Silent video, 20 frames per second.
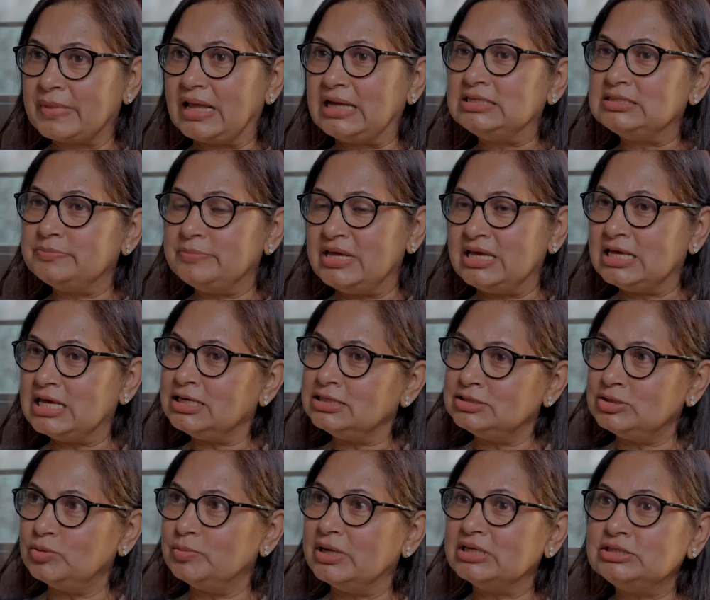it's making
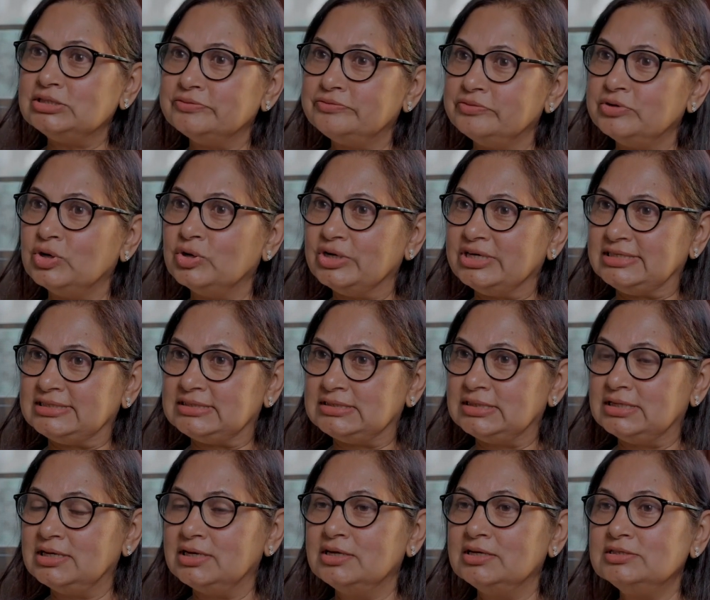so much of noise.
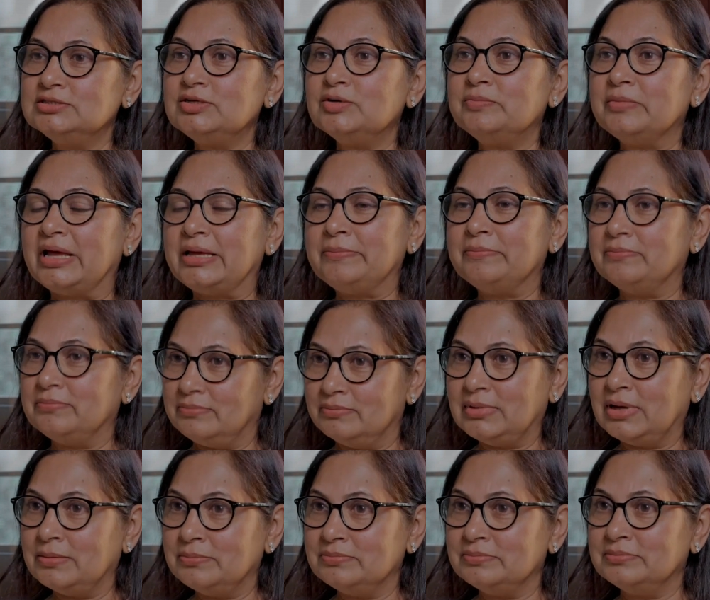So my
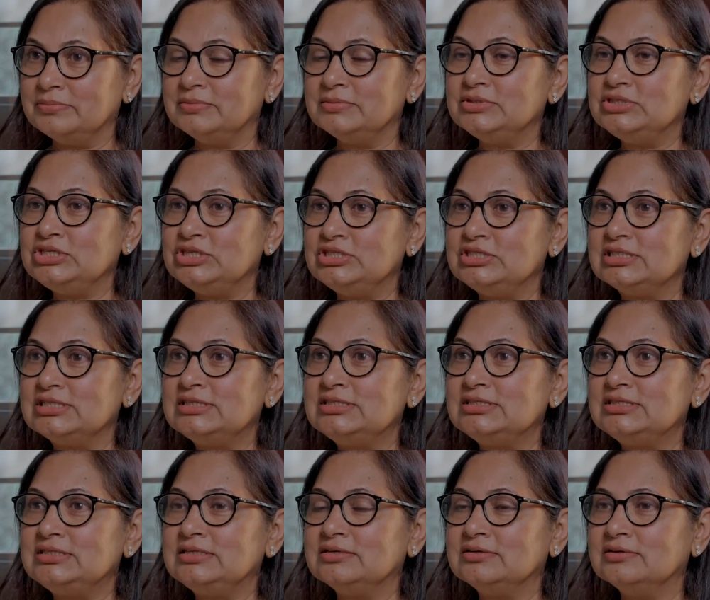mom, she
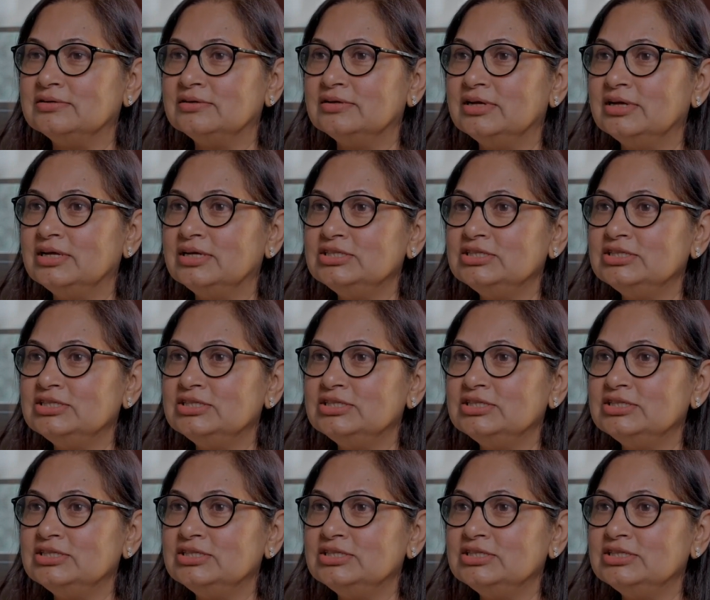just, uh,